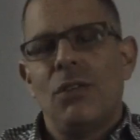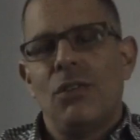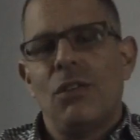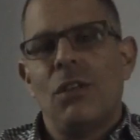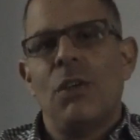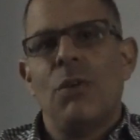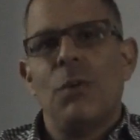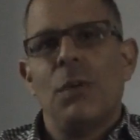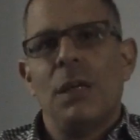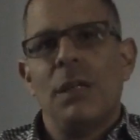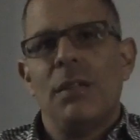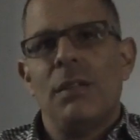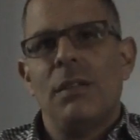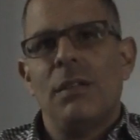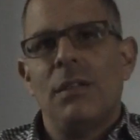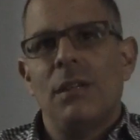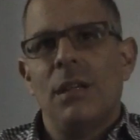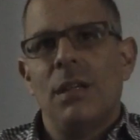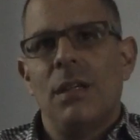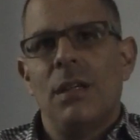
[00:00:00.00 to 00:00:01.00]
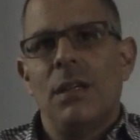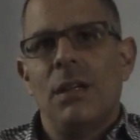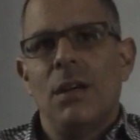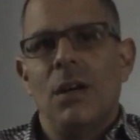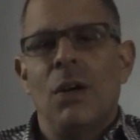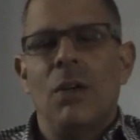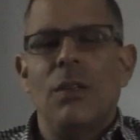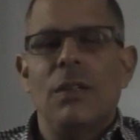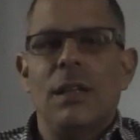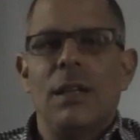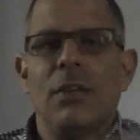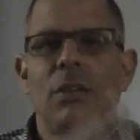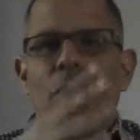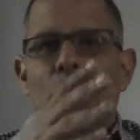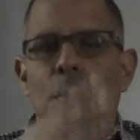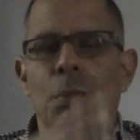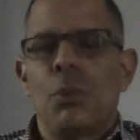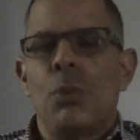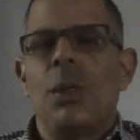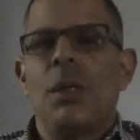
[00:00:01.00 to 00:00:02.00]
generated on that
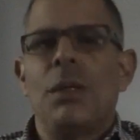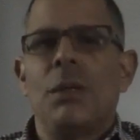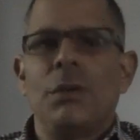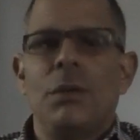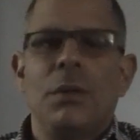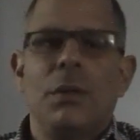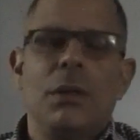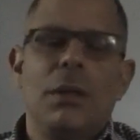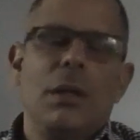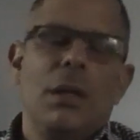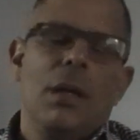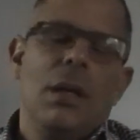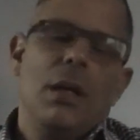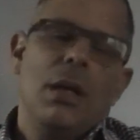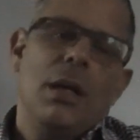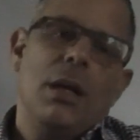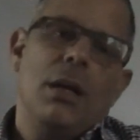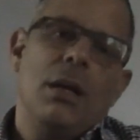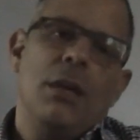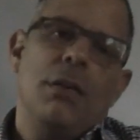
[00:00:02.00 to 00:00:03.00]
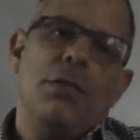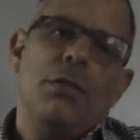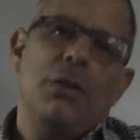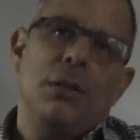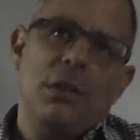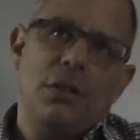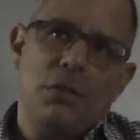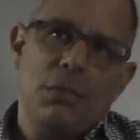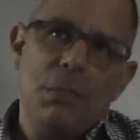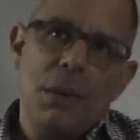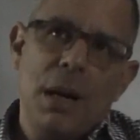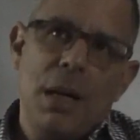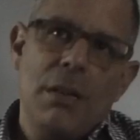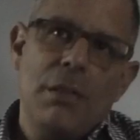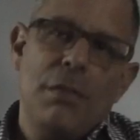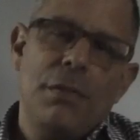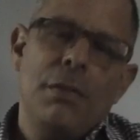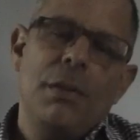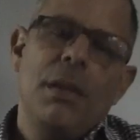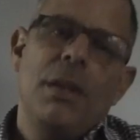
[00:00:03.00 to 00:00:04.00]
operator for this
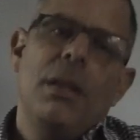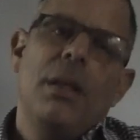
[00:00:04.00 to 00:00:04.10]
month.